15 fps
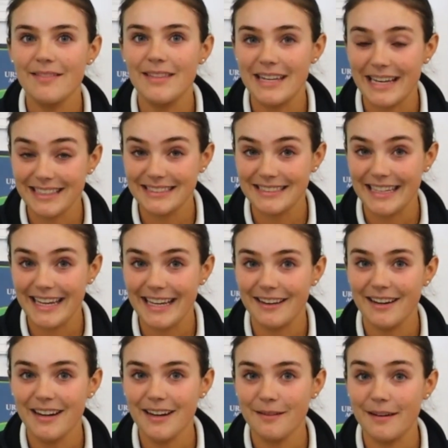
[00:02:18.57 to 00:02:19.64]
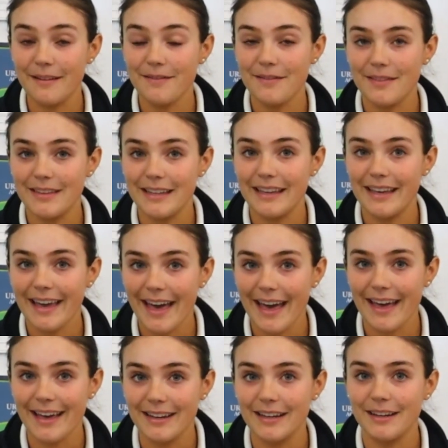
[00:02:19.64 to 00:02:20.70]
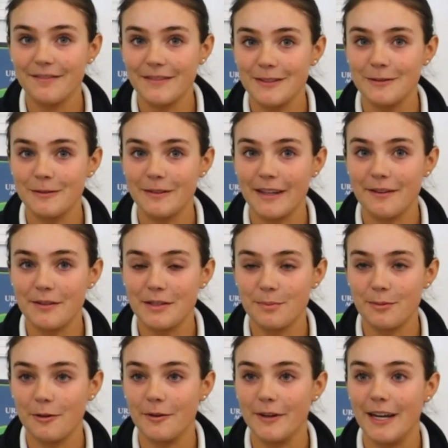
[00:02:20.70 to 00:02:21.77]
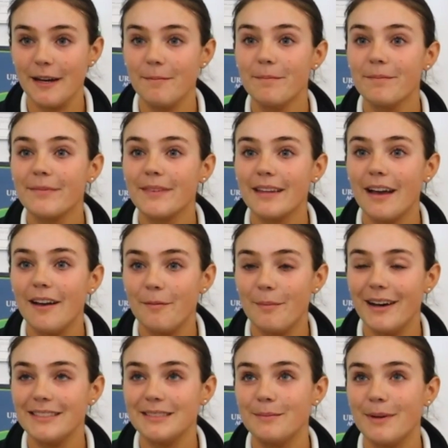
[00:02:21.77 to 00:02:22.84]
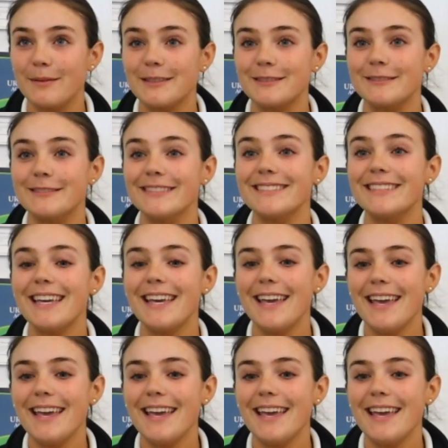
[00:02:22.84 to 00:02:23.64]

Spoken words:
the next day with the head of the dual language program of Boston Public Schools.